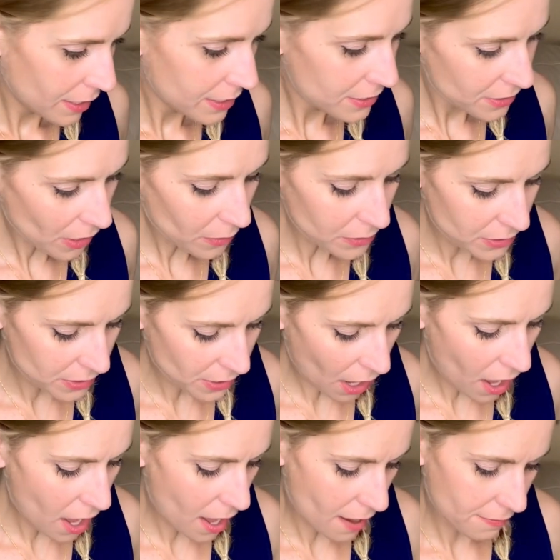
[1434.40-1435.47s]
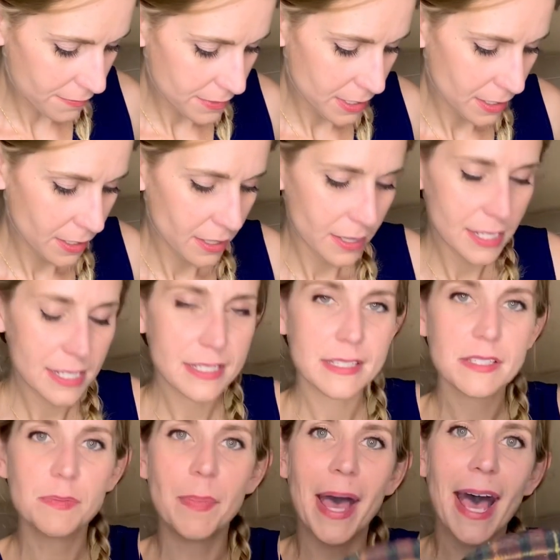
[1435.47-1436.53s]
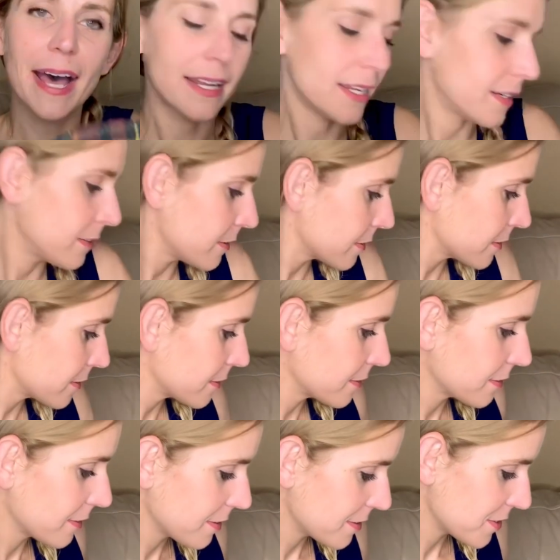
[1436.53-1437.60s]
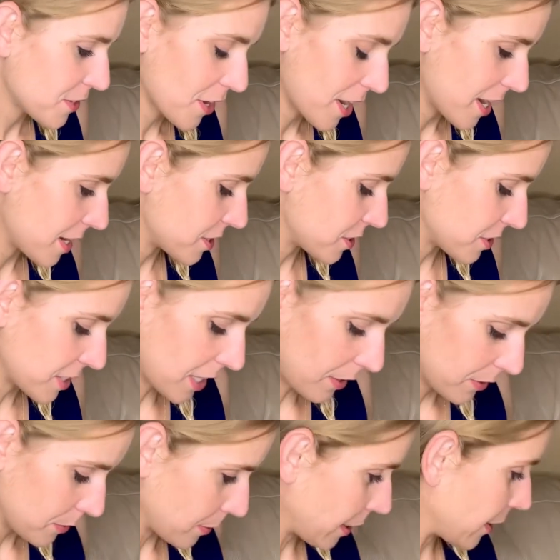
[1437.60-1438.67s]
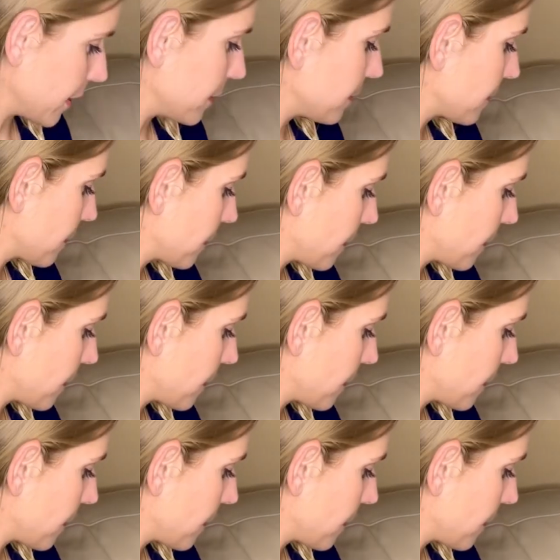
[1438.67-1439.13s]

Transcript: It's so soft. This is padded. Sorry, I just yelled about it.